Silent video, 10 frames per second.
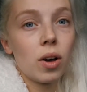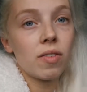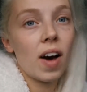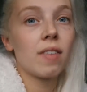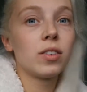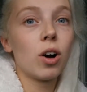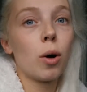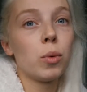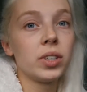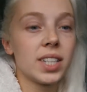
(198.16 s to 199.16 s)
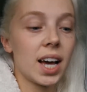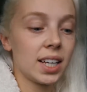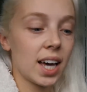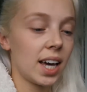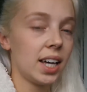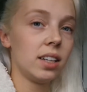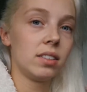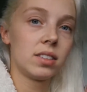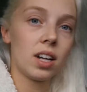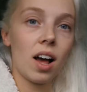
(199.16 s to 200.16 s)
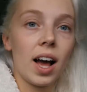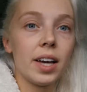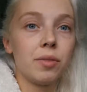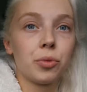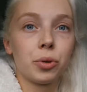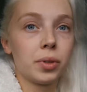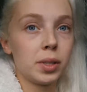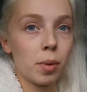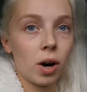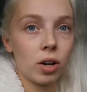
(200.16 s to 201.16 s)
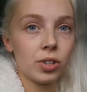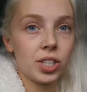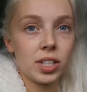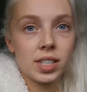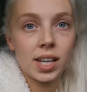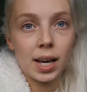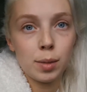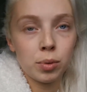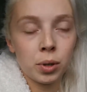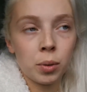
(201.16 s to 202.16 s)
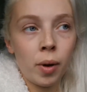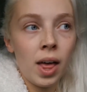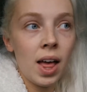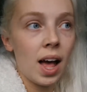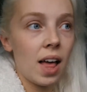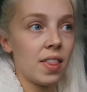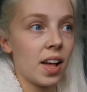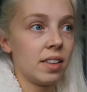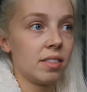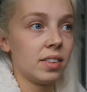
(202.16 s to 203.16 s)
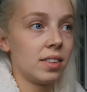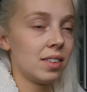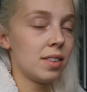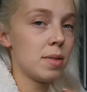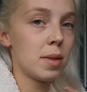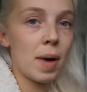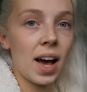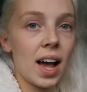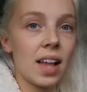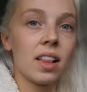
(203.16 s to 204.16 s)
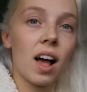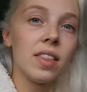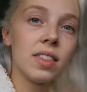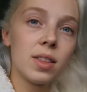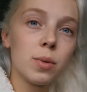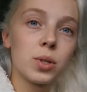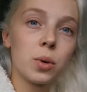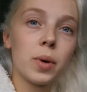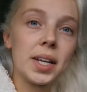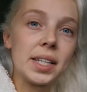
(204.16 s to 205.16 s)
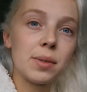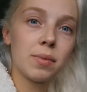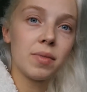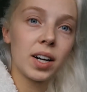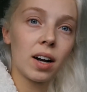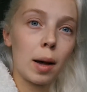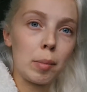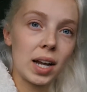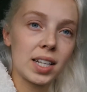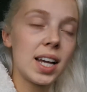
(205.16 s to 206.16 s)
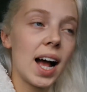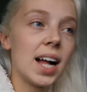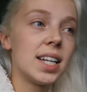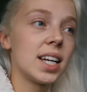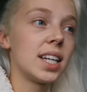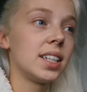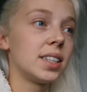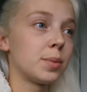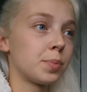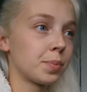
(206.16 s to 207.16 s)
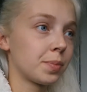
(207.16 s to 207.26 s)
if I haven't got one 10k to like aim for in the March, it's the April and then the May, and like there was always something like planned ahead. And